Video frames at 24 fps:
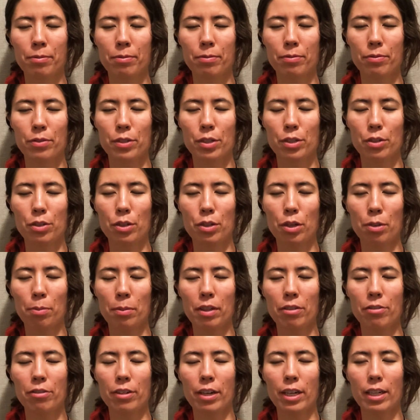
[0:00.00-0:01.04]
Just don't be
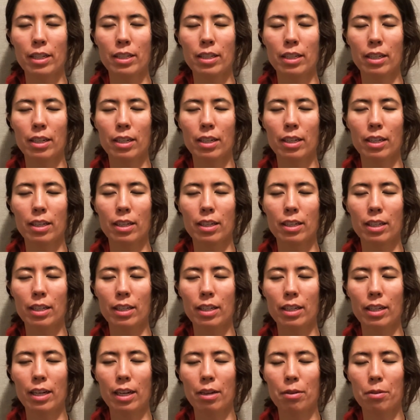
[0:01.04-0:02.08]
afraid to
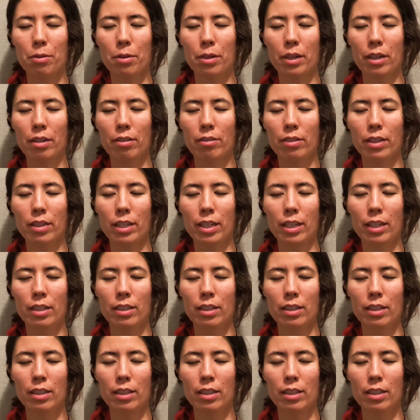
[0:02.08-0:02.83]
get rid of it,